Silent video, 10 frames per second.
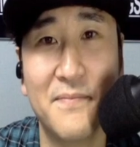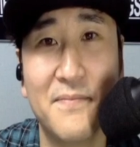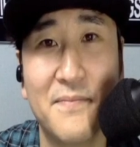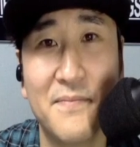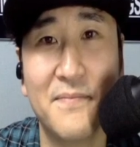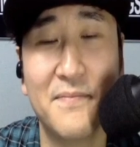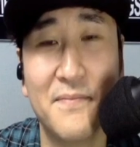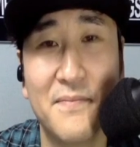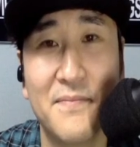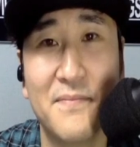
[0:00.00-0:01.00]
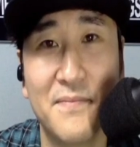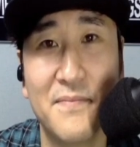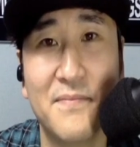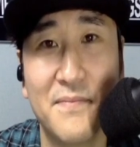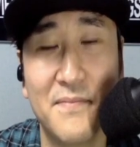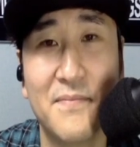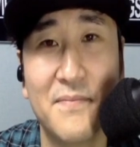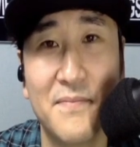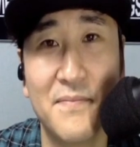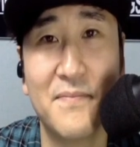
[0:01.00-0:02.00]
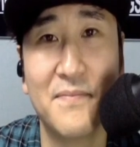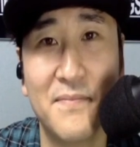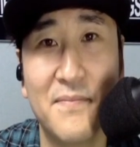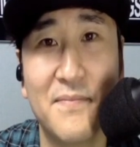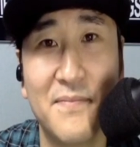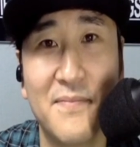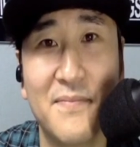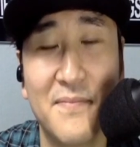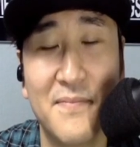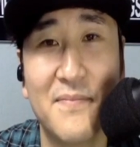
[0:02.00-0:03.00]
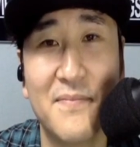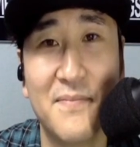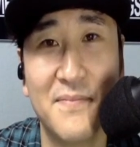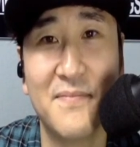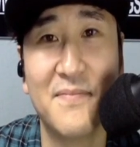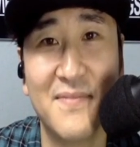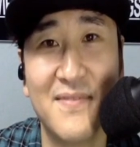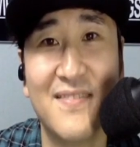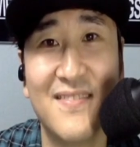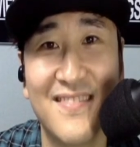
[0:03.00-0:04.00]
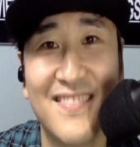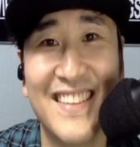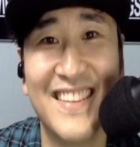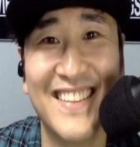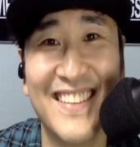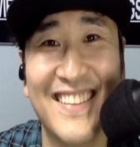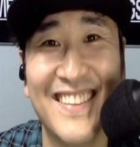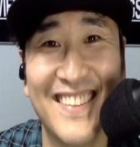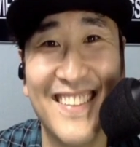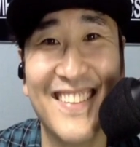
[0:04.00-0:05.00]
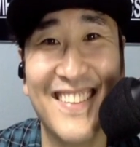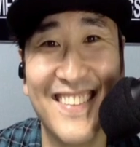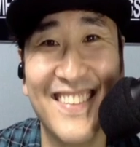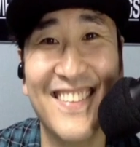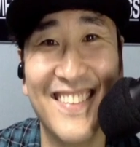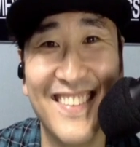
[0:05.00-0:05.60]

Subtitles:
(silent)